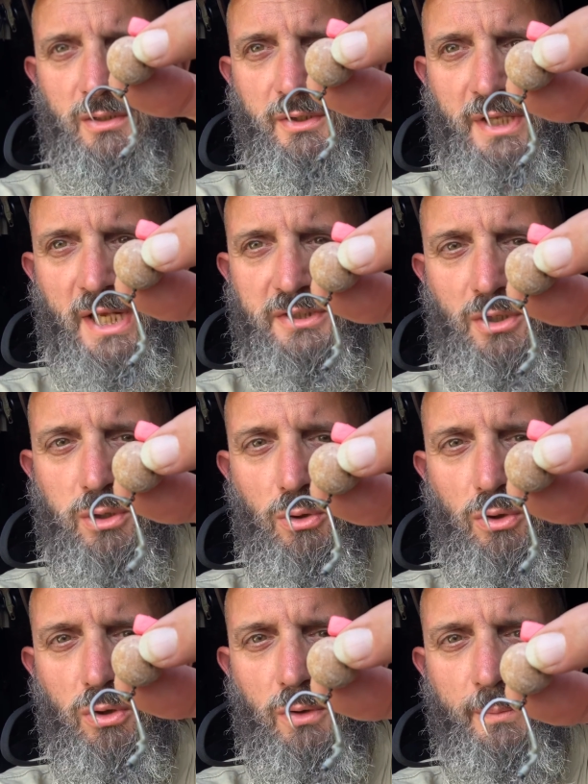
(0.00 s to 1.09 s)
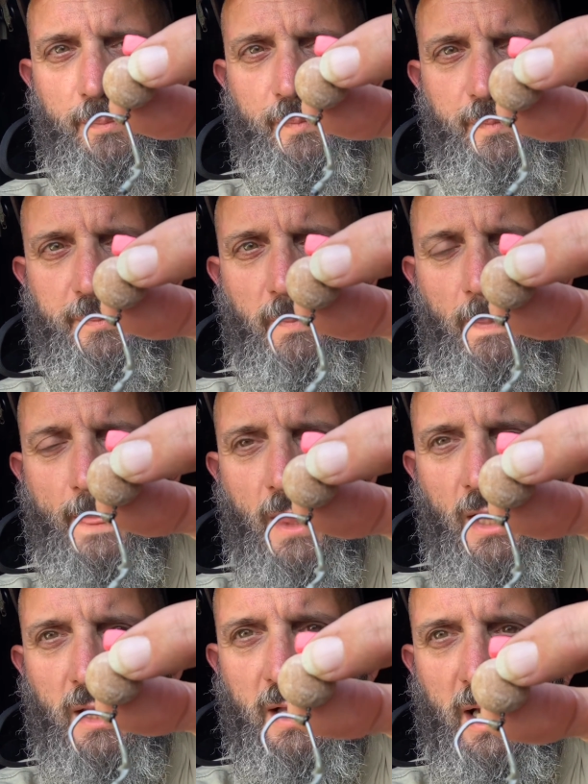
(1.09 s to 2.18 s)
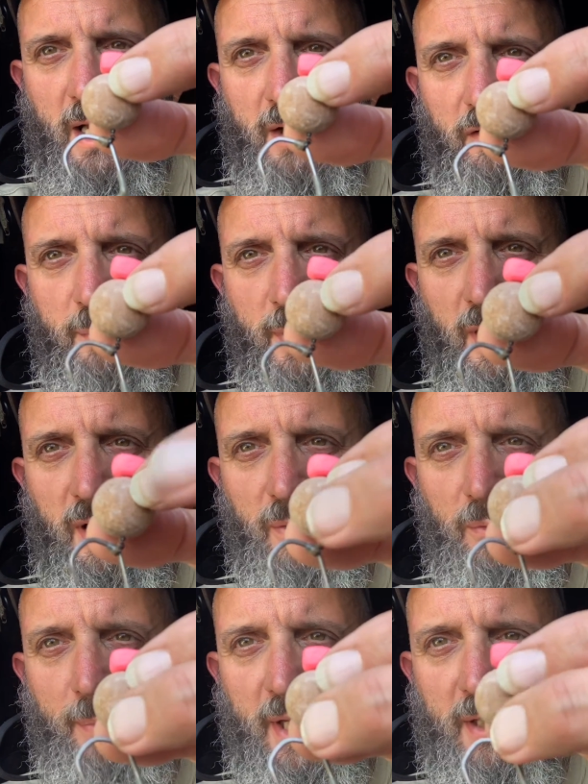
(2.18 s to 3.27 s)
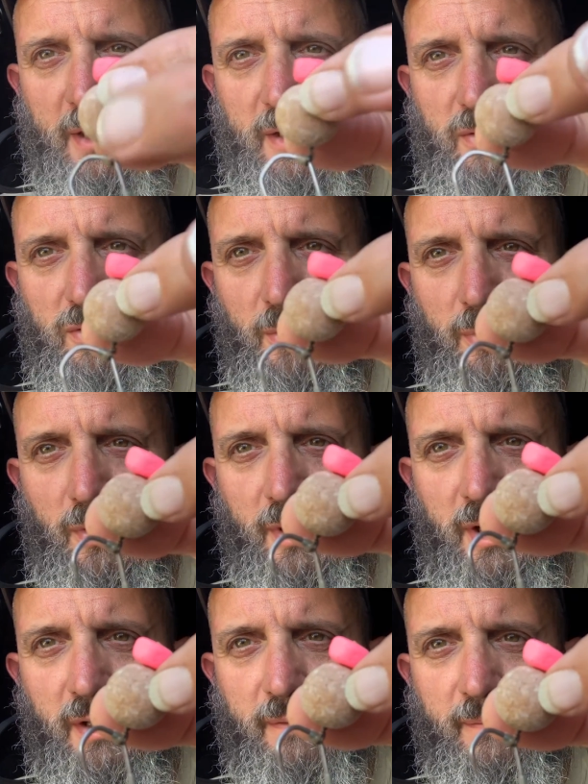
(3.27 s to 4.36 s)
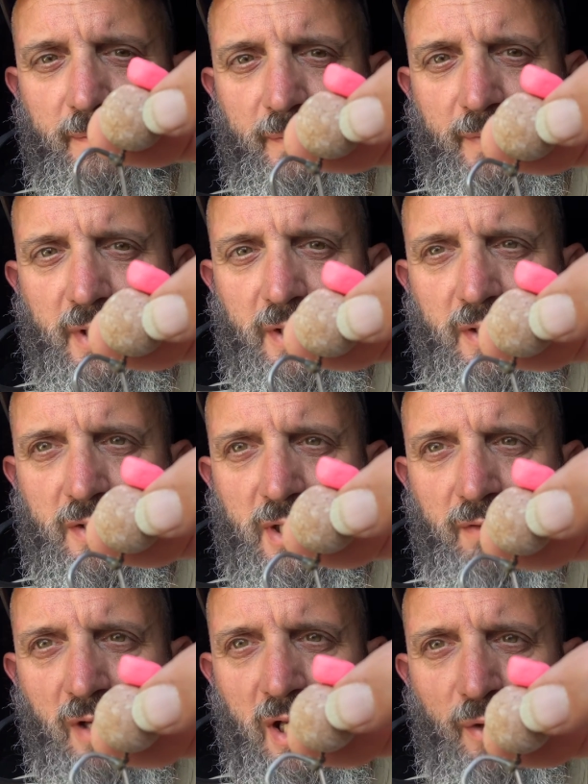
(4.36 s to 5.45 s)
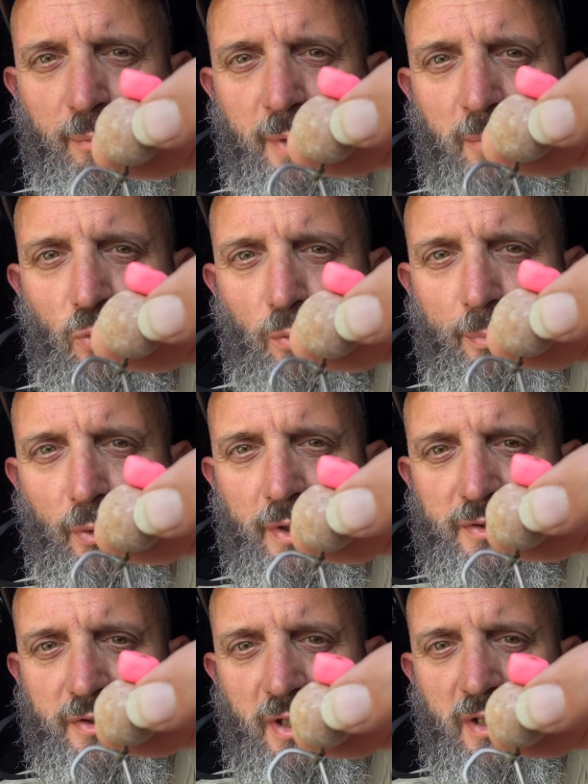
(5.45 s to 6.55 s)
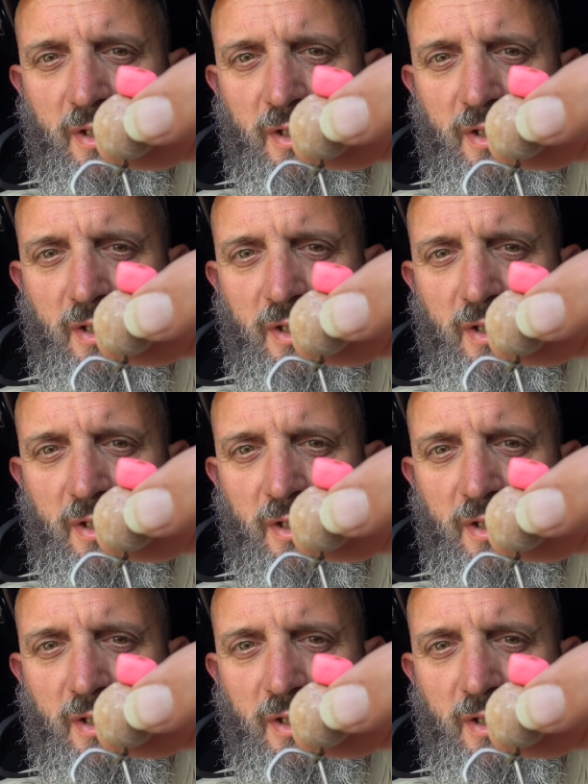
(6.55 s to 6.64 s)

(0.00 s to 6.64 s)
Nash claw, and I've put a little pink topper on it just to give it a little bit more buoyancy.